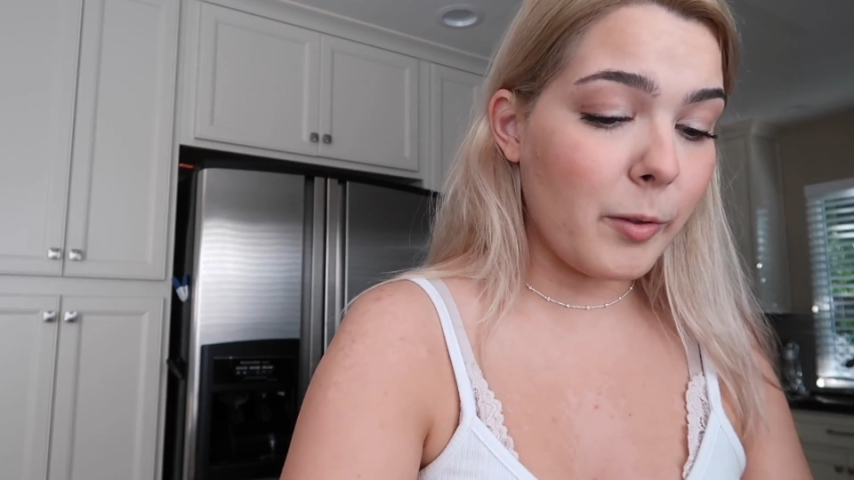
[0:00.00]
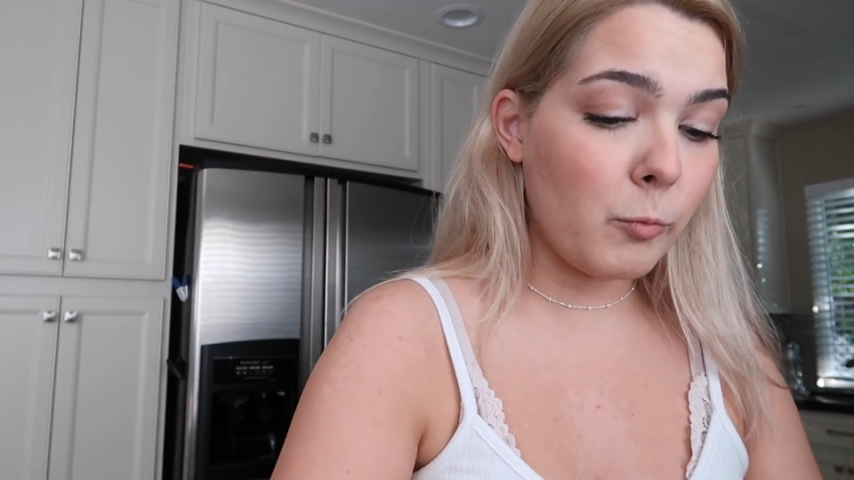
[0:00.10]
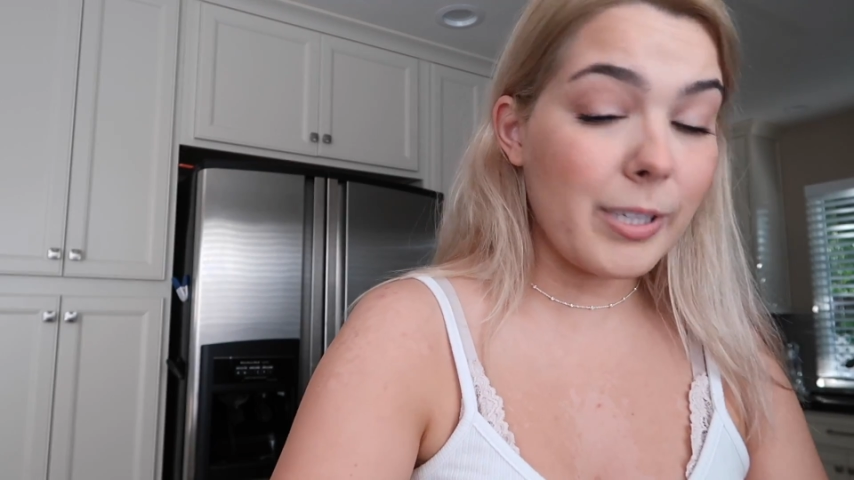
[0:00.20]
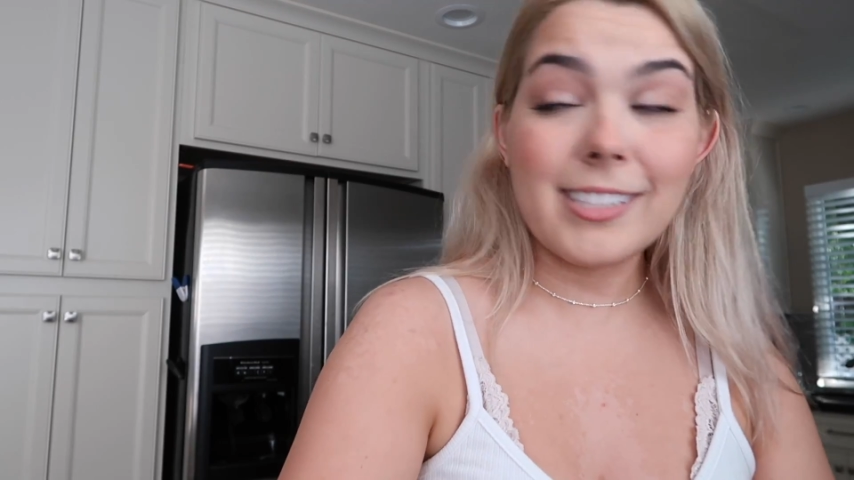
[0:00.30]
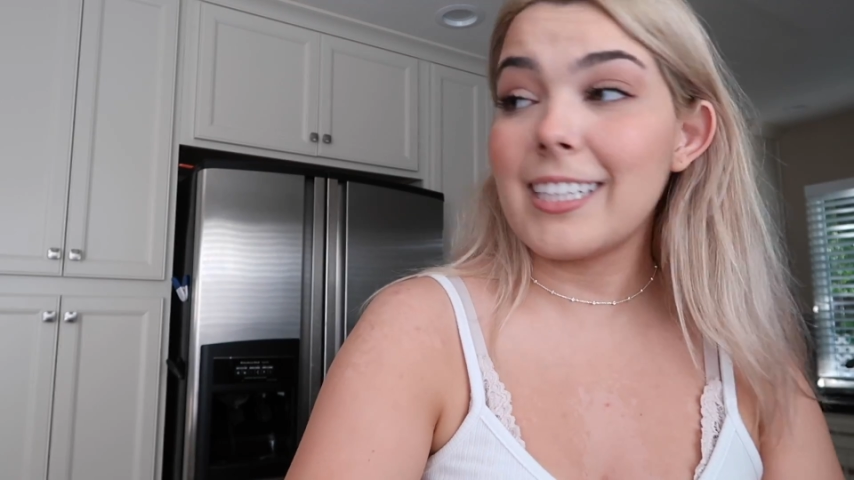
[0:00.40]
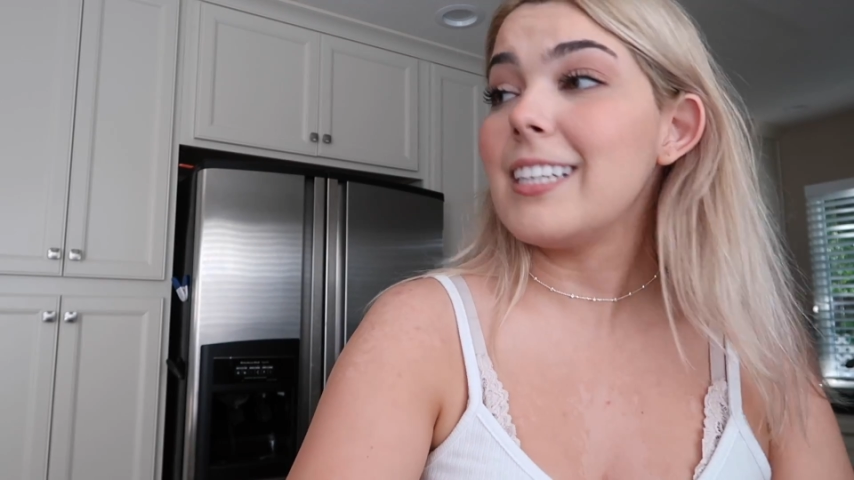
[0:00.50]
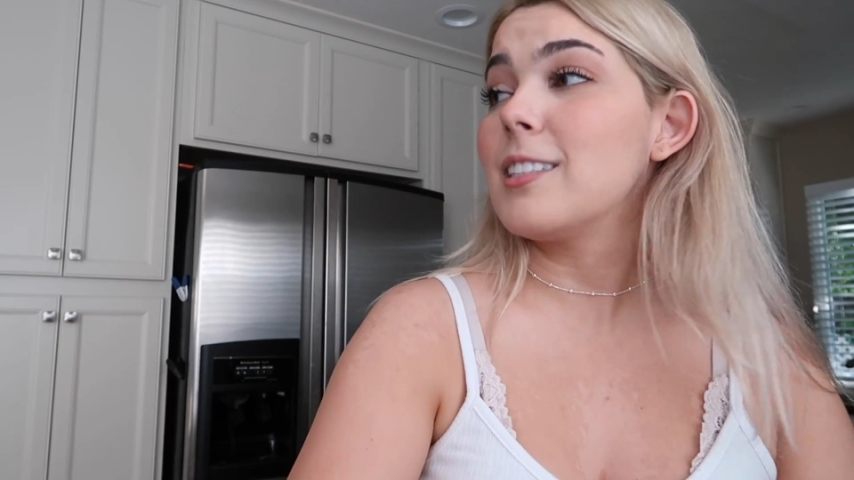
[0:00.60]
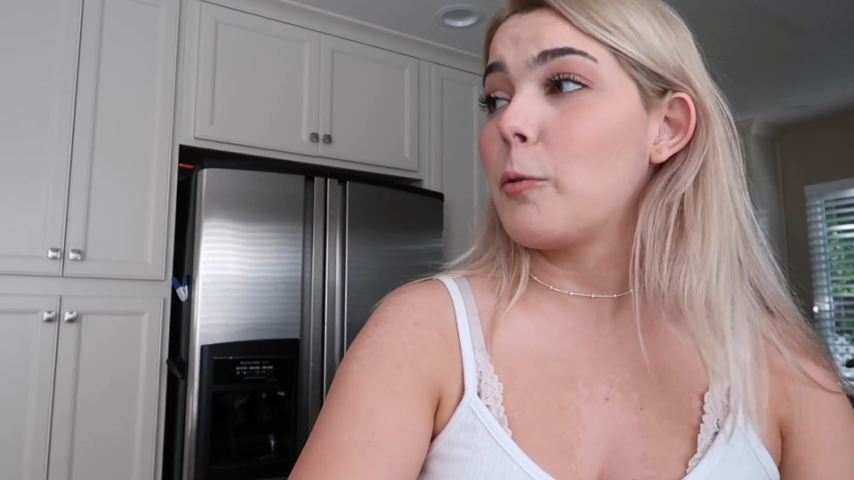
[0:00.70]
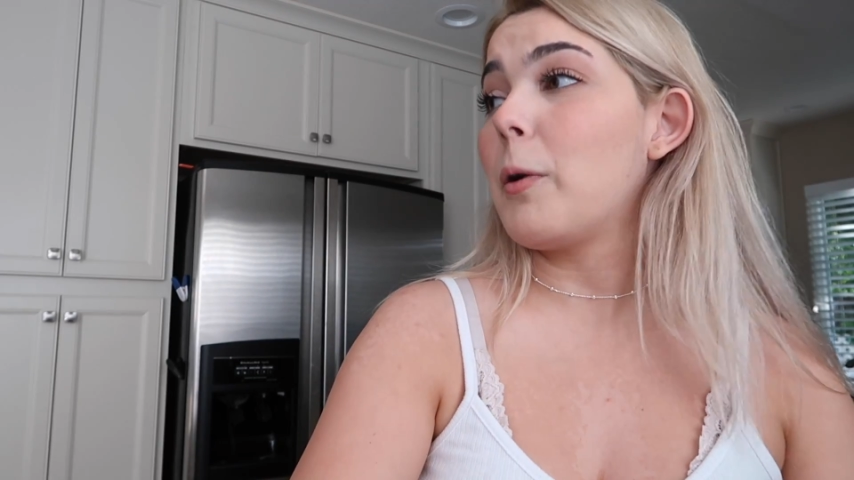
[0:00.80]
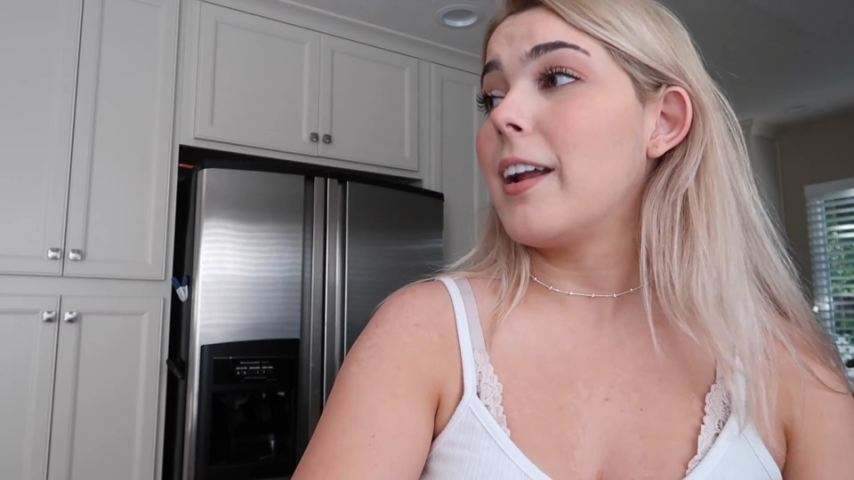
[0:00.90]
whiskey
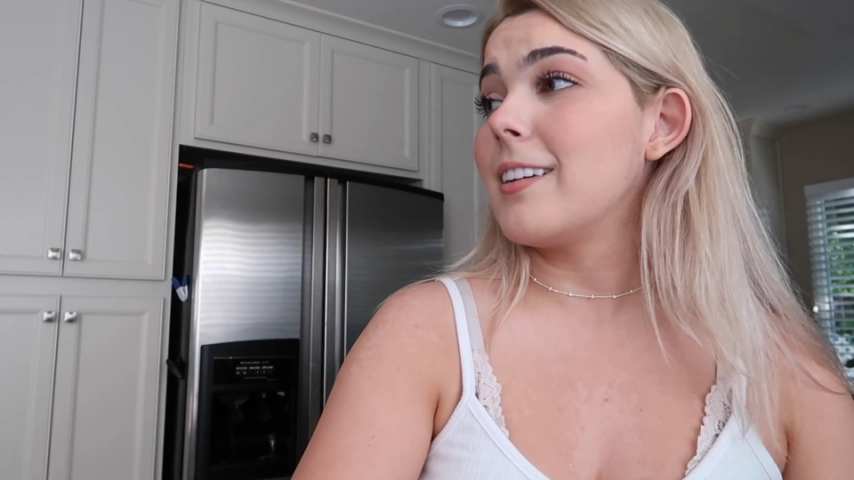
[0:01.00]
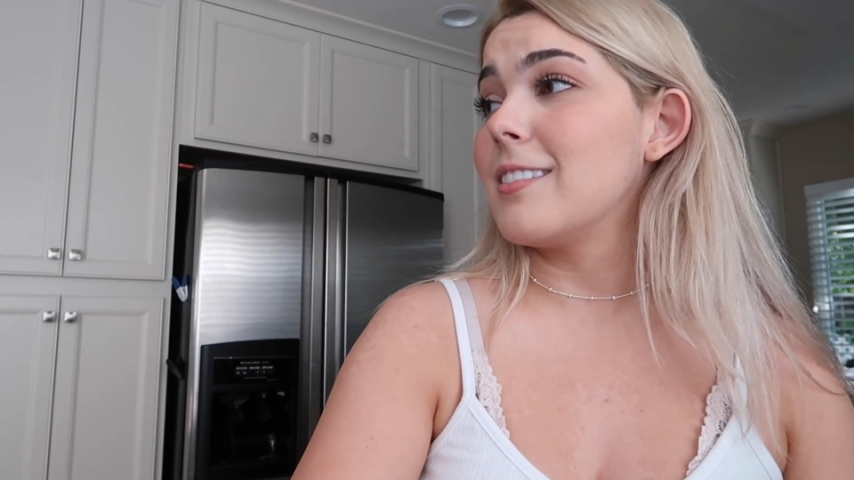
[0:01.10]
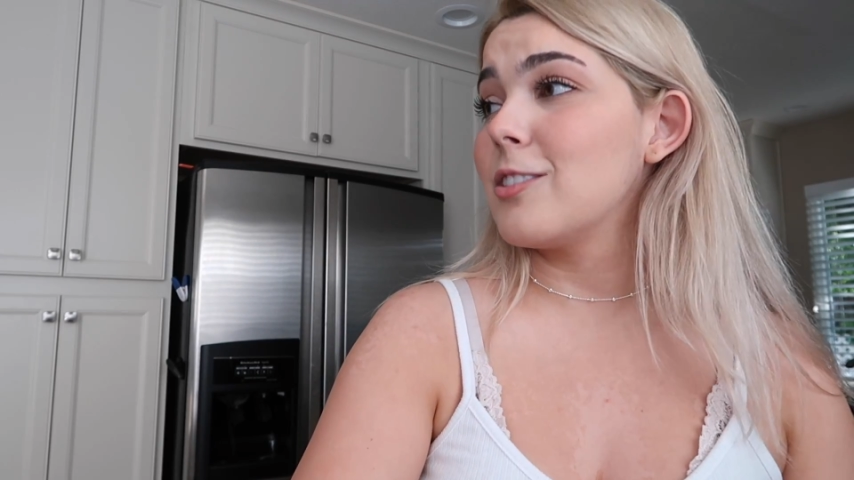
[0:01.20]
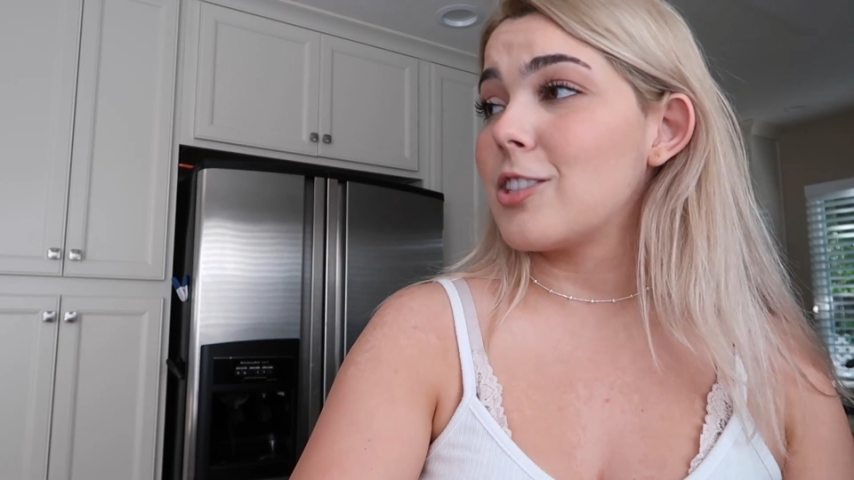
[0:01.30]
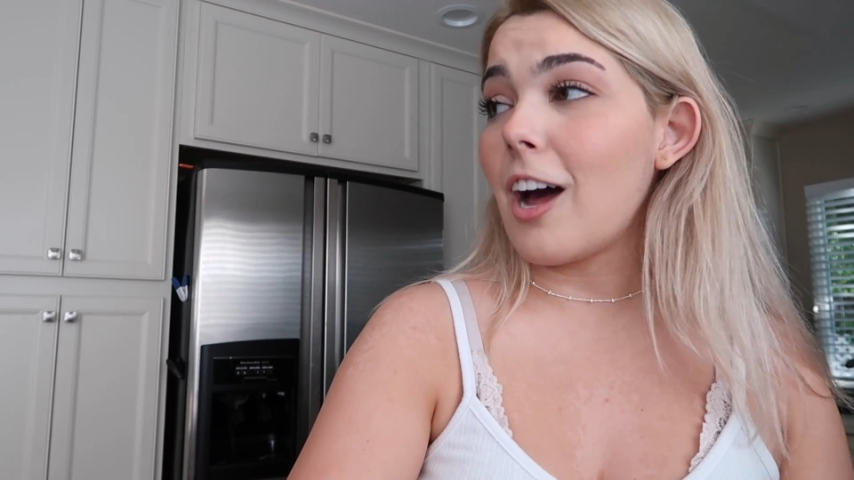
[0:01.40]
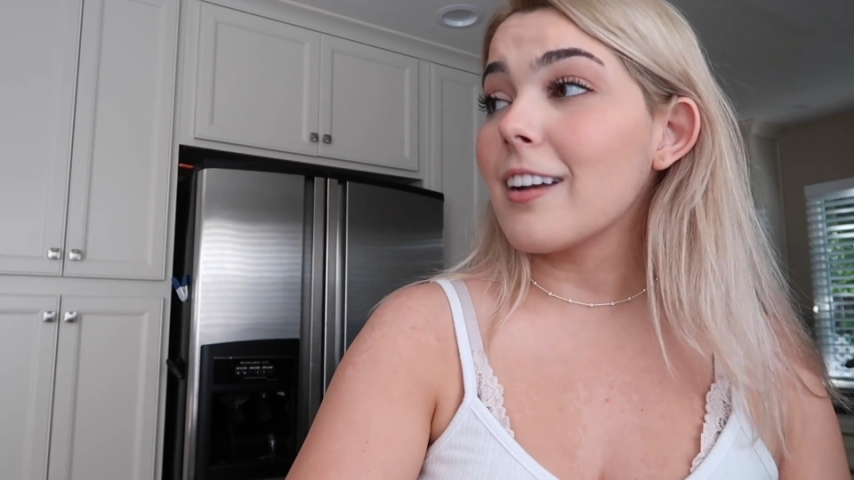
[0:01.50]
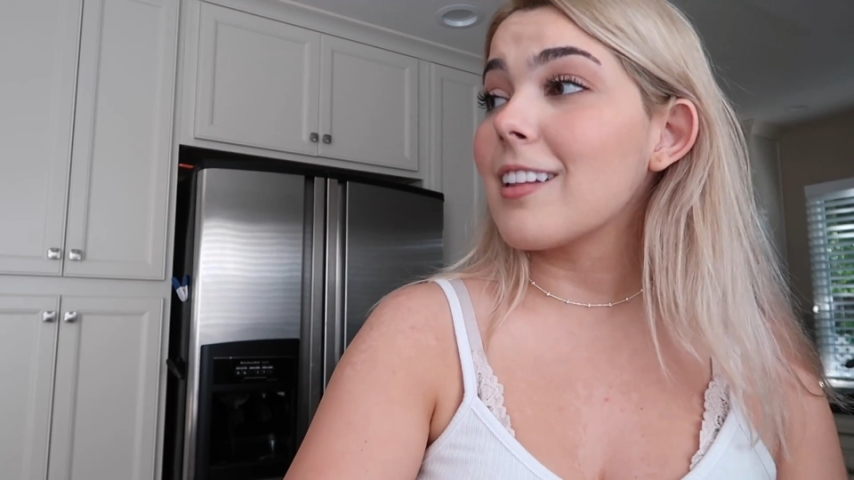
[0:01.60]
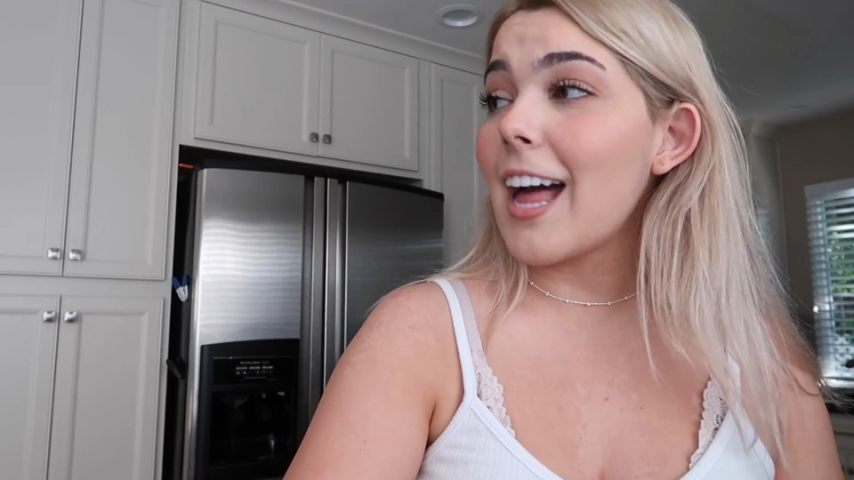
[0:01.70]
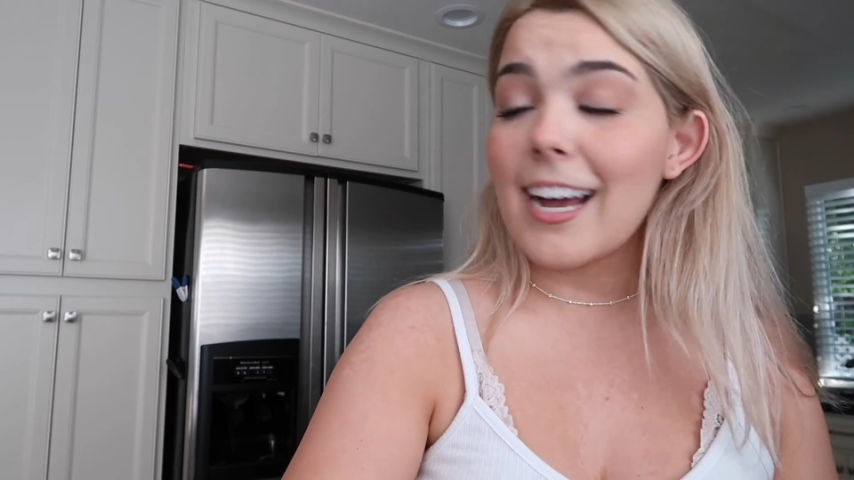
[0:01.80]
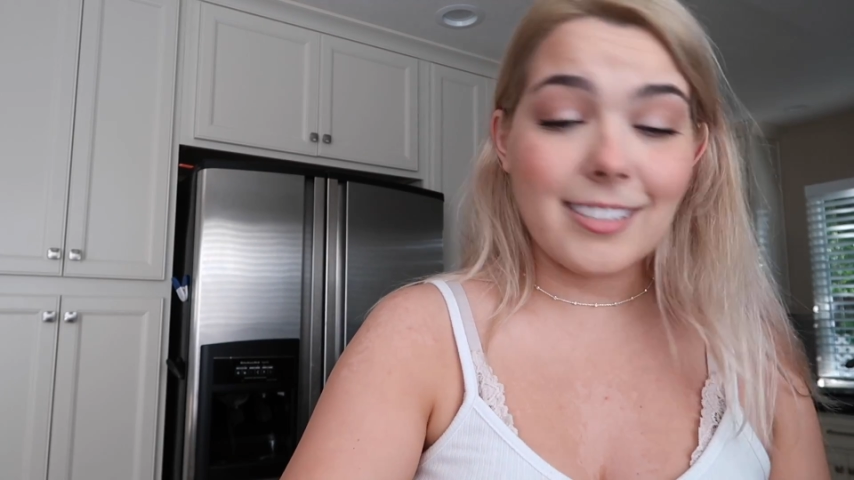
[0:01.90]
into one shot
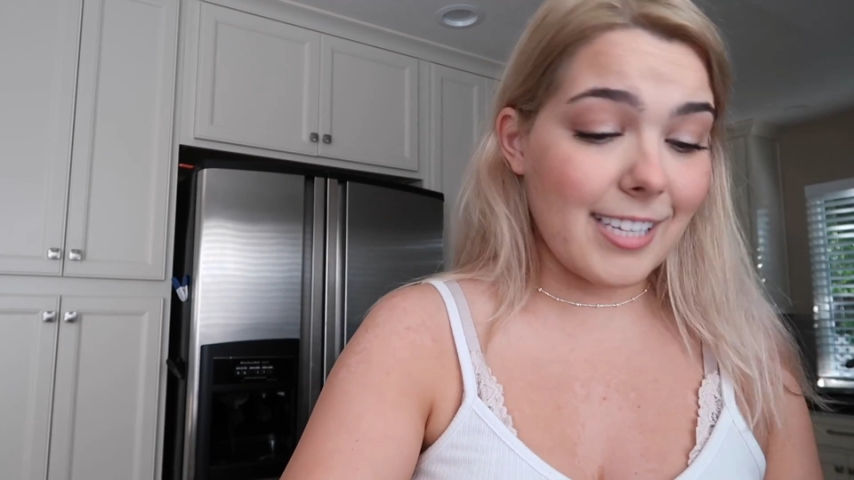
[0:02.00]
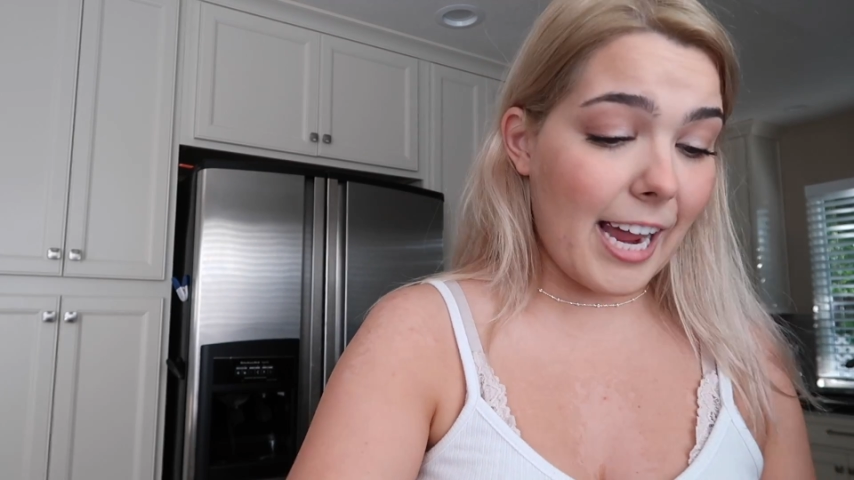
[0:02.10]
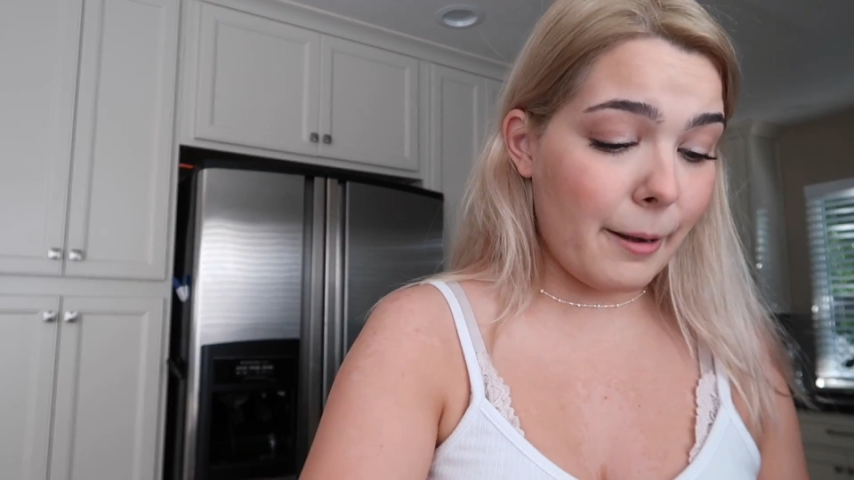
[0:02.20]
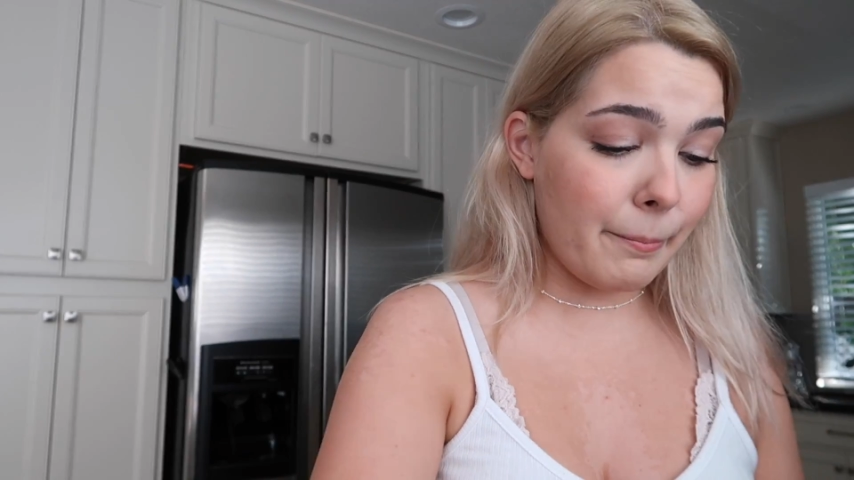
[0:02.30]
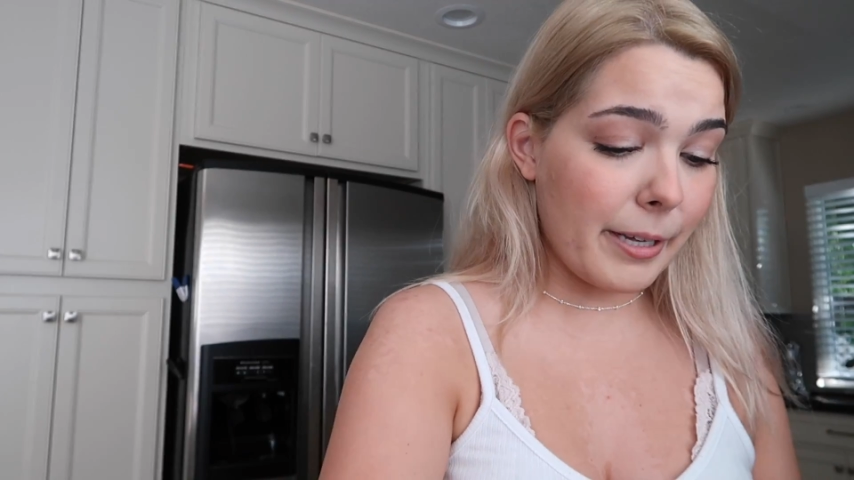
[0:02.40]
glass and